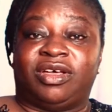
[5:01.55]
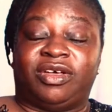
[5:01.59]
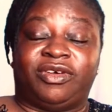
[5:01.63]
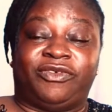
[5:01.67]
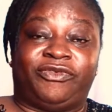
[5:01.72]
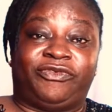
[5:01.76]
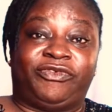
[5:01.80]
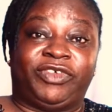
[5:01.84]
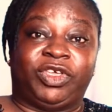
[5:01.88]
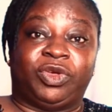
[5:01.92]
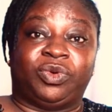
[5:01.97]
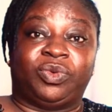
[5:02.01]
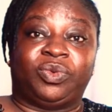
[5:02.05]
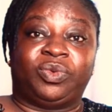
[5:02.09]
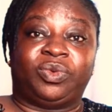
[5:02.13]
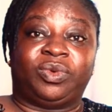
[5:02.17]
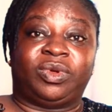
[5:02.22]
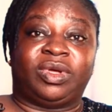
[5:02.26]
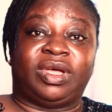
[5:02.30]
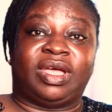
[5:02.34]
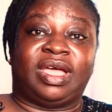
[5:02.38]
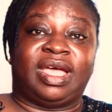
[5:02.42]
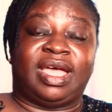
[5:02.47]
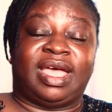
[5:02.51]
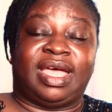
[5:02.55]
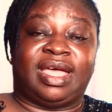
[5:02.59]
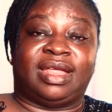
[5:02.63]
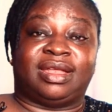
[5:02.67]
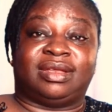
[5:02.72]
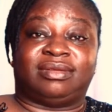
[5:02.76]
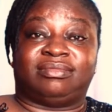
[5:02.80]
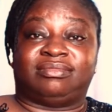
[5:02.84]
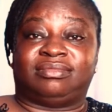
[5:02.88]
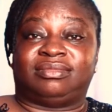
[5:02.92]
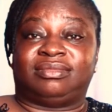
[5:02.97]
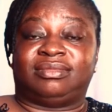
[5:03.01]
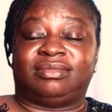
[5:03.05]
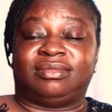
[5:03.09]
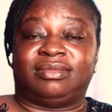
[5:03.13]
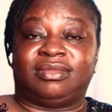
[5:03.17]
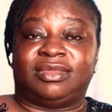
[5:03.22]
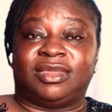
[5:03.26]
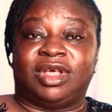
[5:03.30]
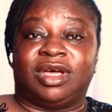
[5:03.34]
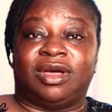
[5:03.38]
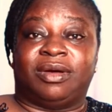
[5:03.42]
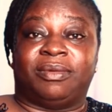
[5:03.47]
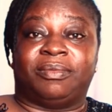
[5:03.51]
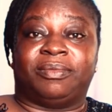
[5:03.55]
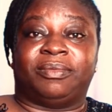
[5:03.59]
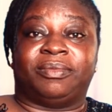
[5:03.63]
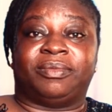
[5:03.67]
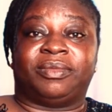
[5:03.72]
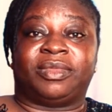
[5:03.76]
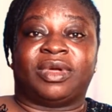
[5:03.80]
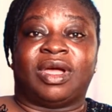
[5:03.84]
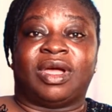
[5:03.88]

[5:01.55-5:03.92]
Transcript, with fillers: few and um,